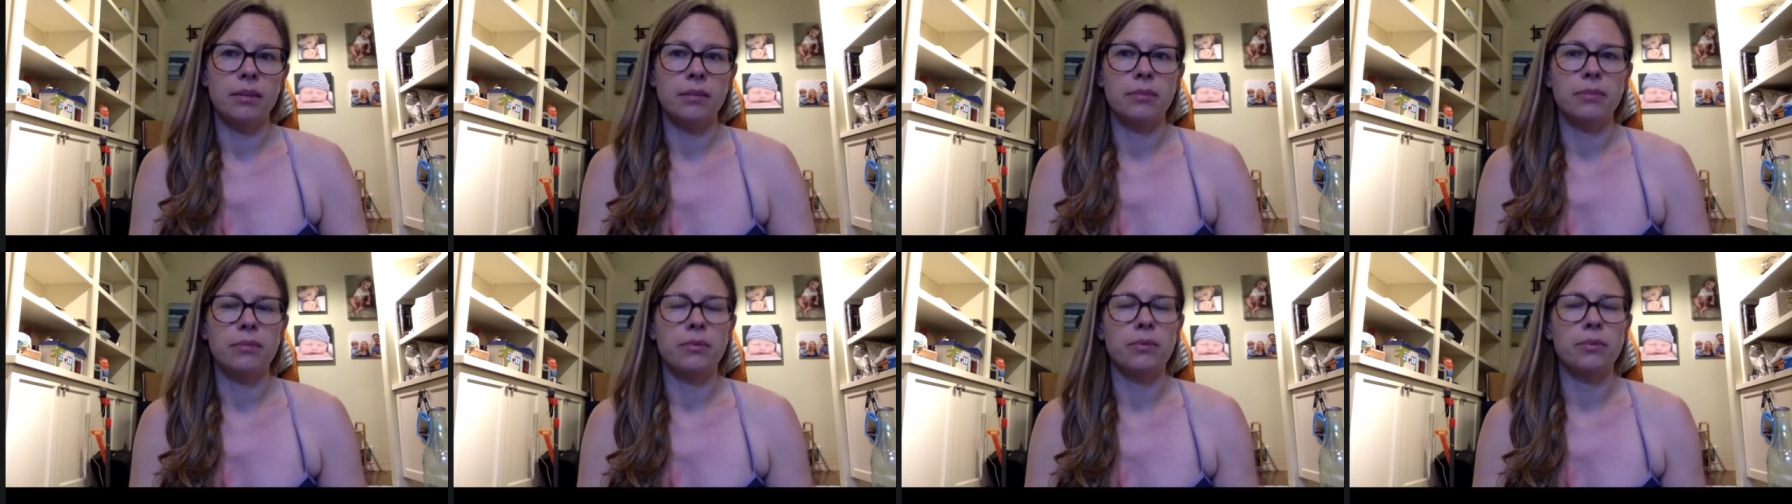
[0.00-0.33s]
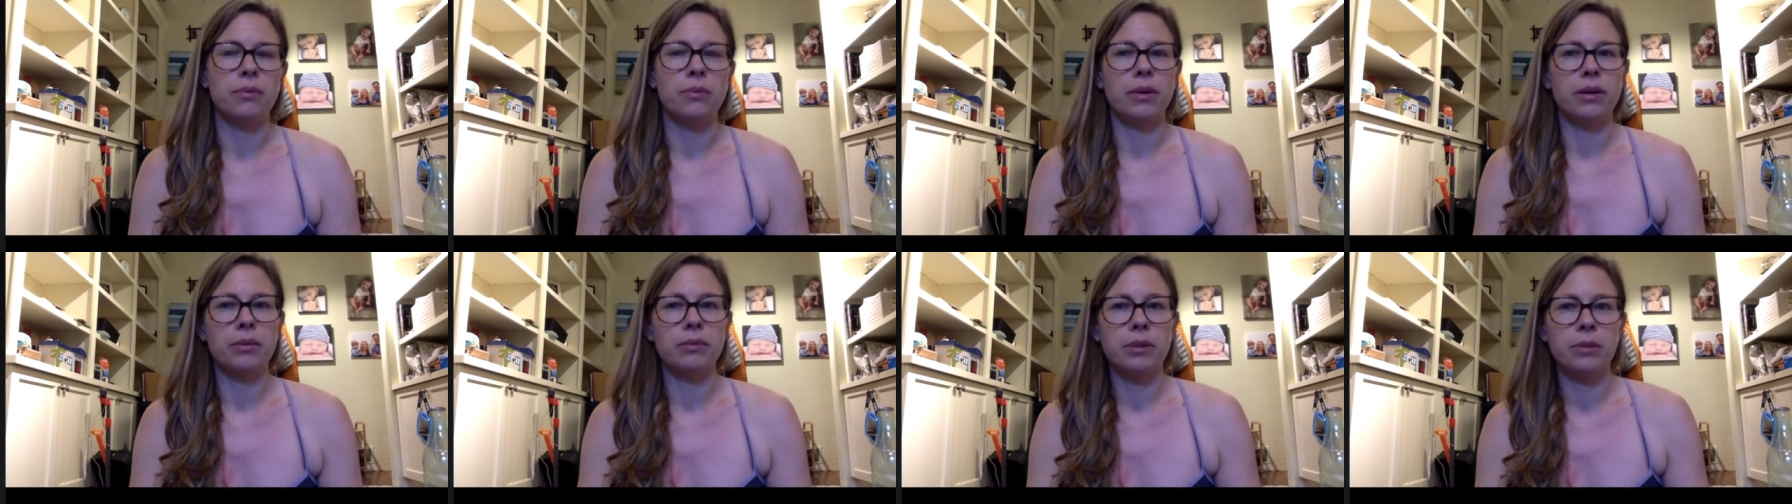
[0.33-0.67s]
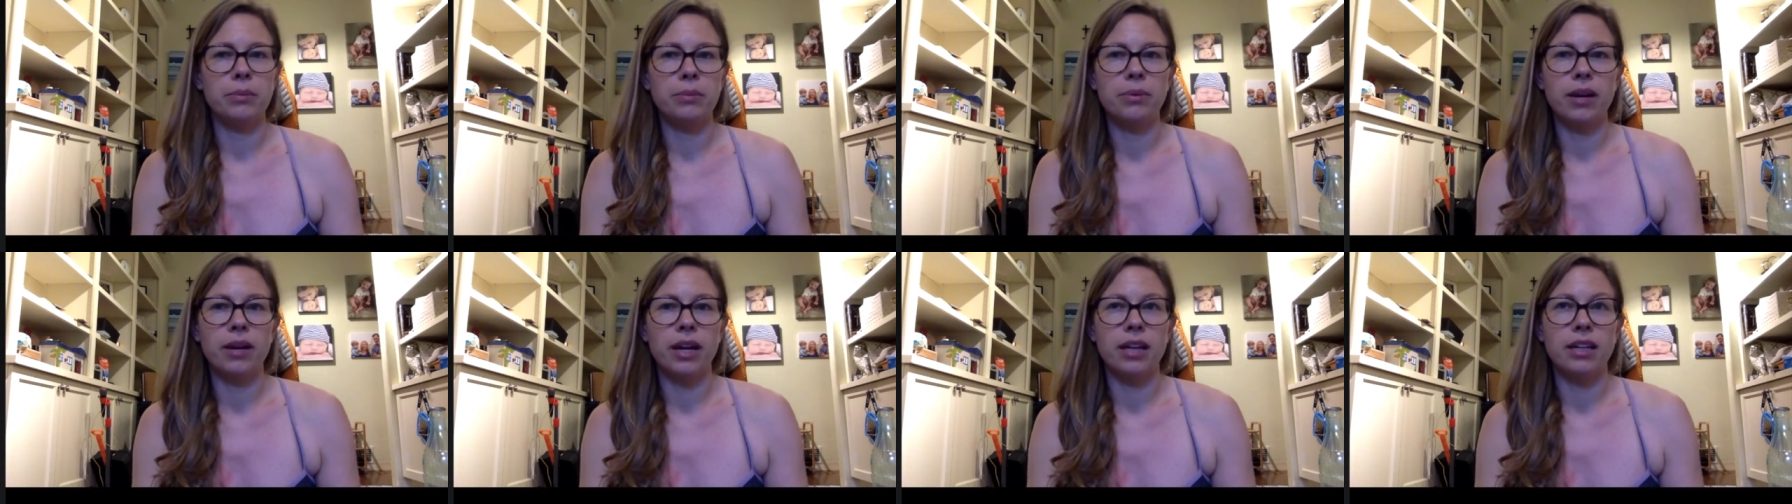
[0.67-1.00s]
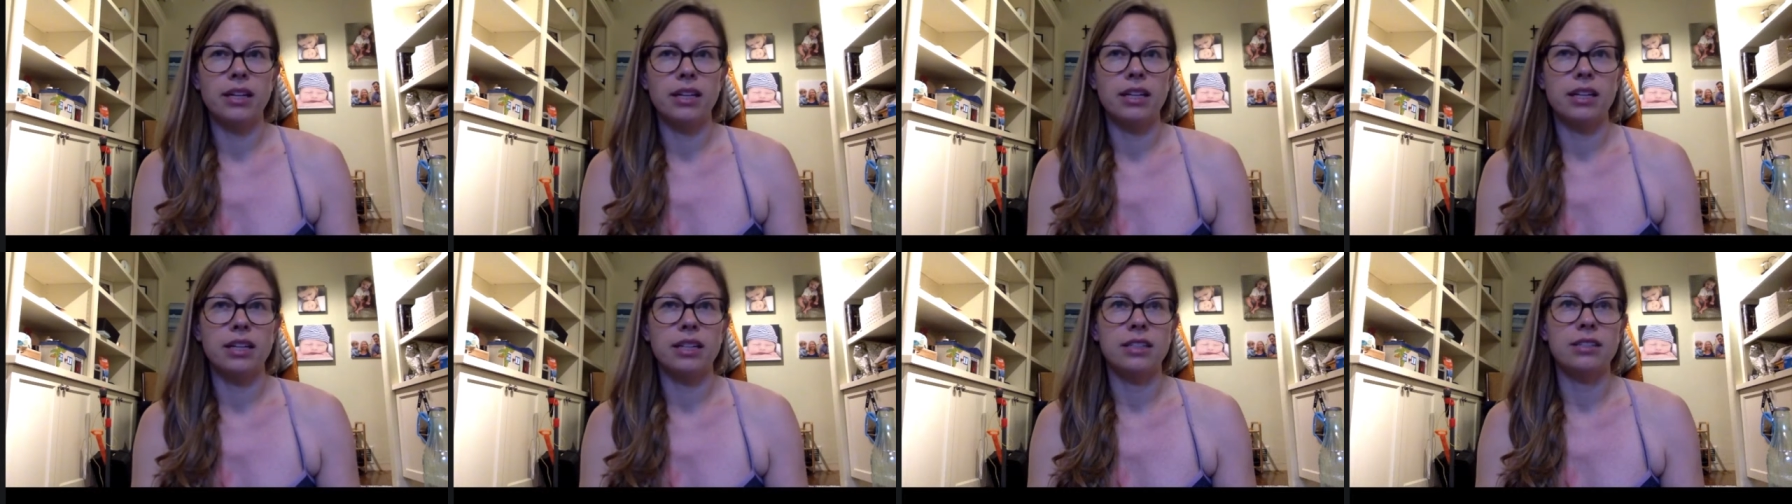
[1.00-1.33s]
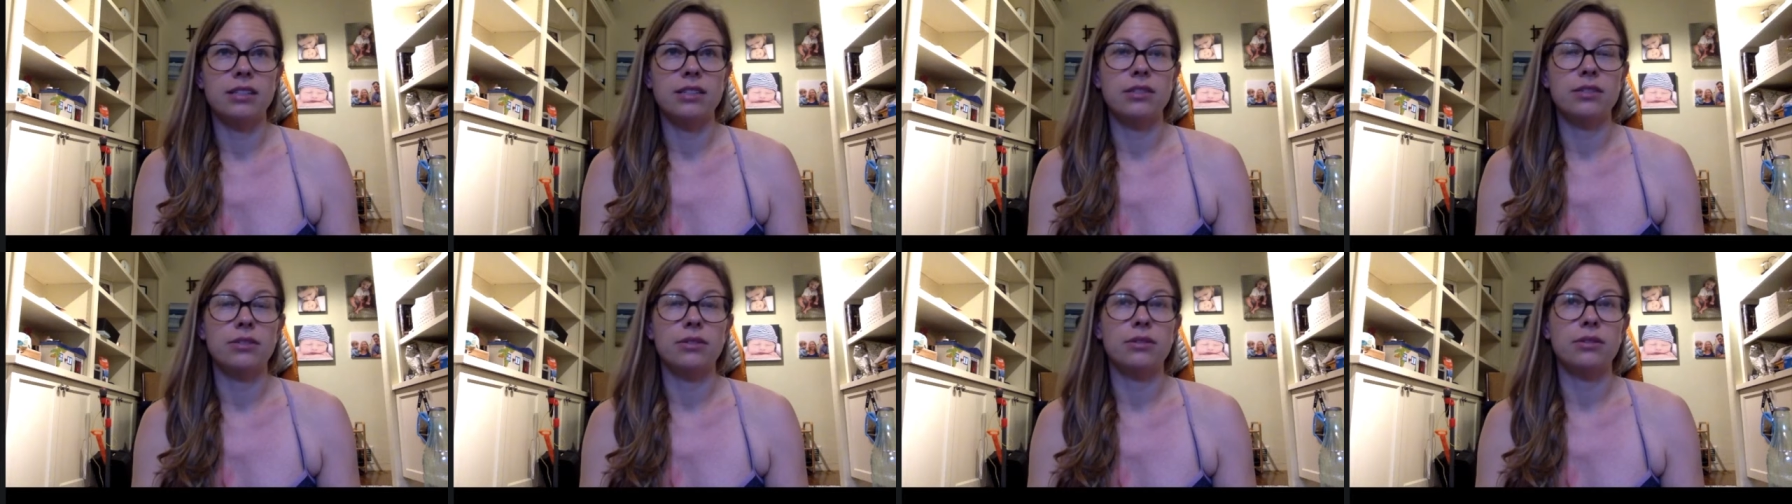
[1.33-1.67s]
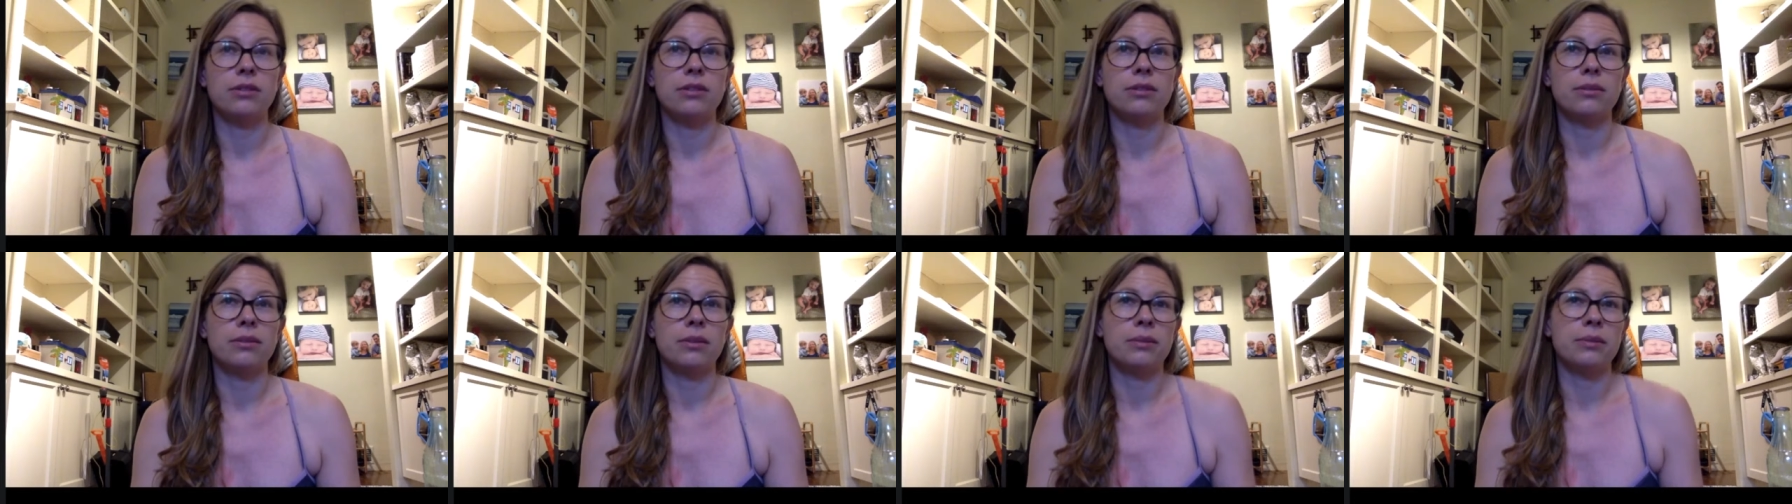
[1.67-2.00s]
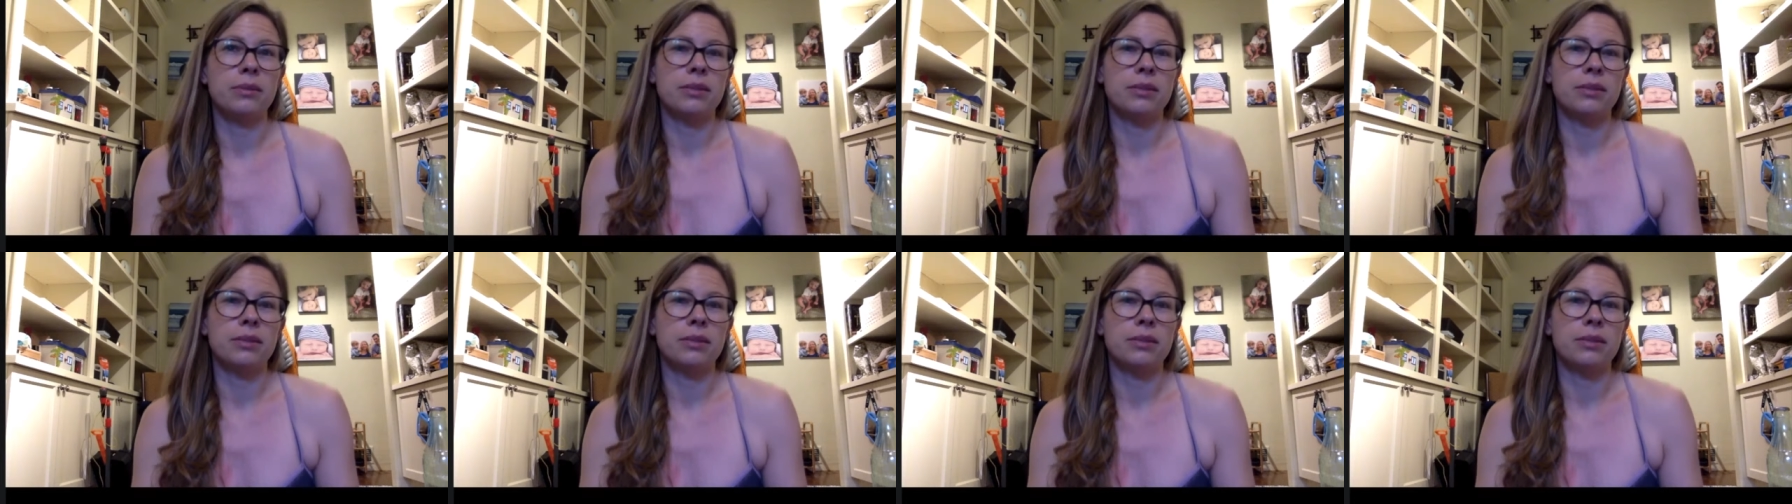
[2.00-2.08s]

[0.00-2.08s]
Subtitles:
When we're pregnant or when we're